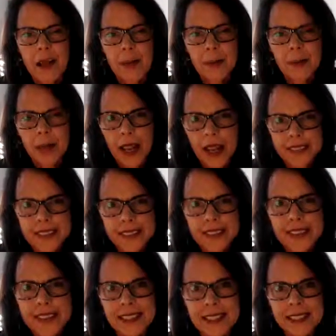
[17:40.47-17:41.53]

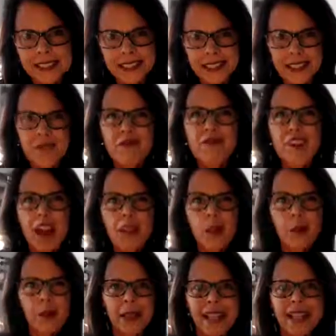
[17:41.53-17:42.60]
practices to
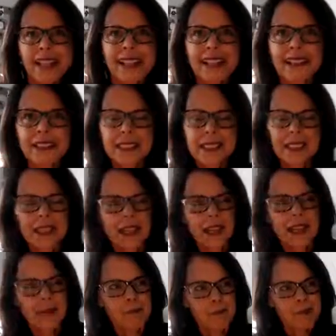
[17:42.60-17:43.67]
develop a,
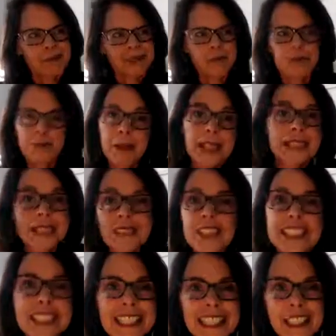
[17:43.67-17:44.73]

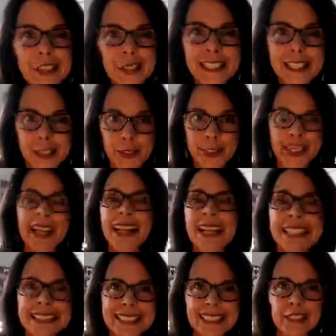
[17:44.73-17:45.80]
basically to increase your
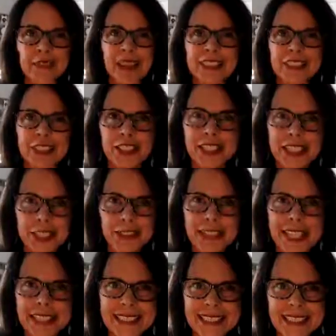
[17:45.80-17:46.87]
kindness factor in your
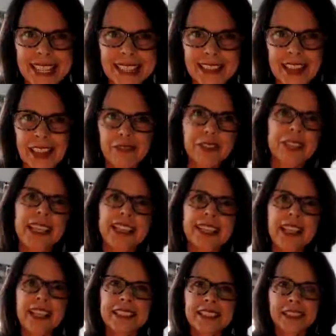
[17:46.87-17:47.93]
day-to-day life, okay,
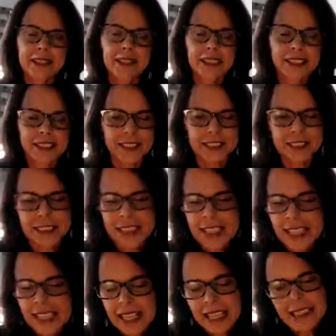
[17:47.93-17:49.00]
kindness factor.
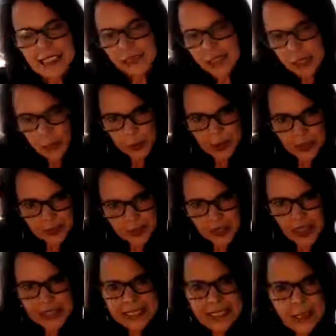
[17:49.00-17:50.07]
And if you already feel
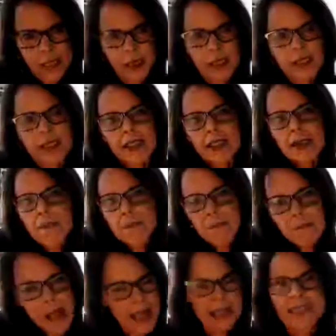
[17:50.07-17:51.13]
like you are
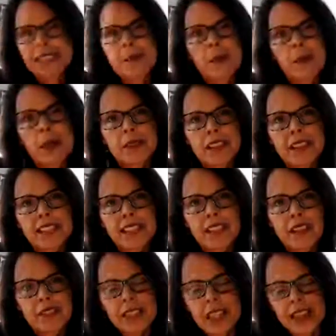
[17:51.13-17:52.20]
maximum on the scale
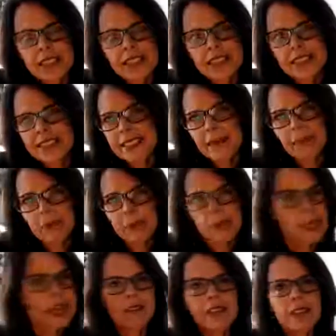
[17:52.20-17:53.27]
of kindness, then
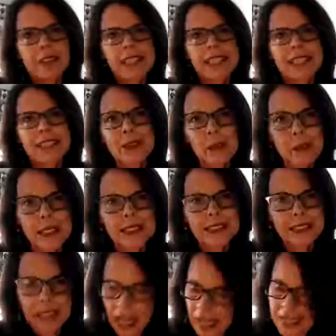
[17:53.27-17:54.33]
bravo to you, but
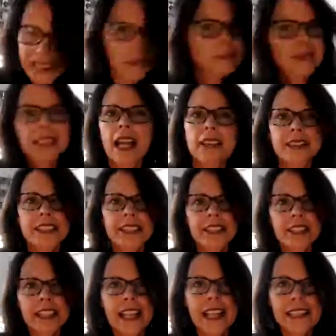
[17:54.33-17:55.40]
I am not there
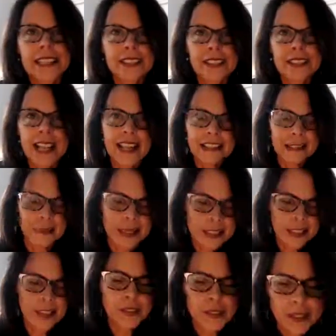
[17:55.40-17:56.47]
yet. You can ask my
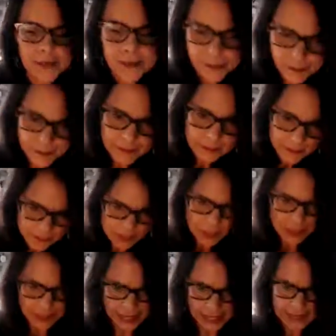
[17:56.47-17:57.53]
children.
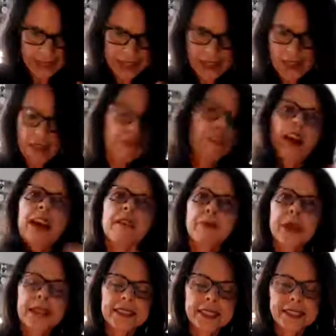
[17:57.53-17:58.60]
Okay, 5
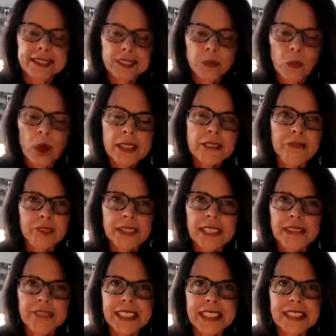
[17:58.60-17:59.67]
practices. 1,
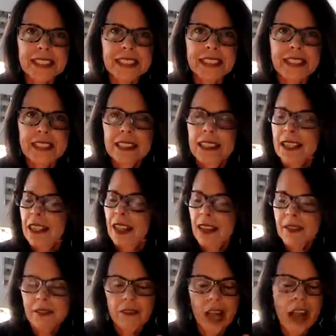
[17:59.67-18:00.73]
forgiveness.
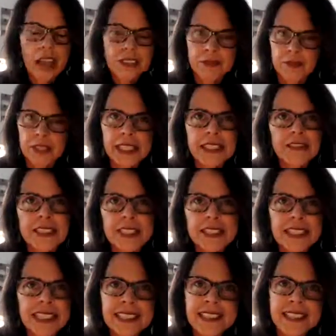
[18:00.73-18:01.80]

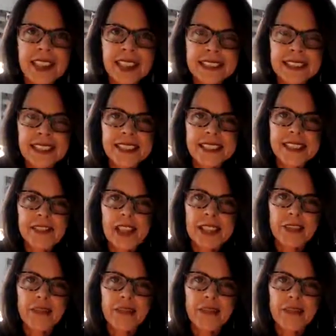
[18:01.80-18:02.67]
Unforgiveness eats kindness like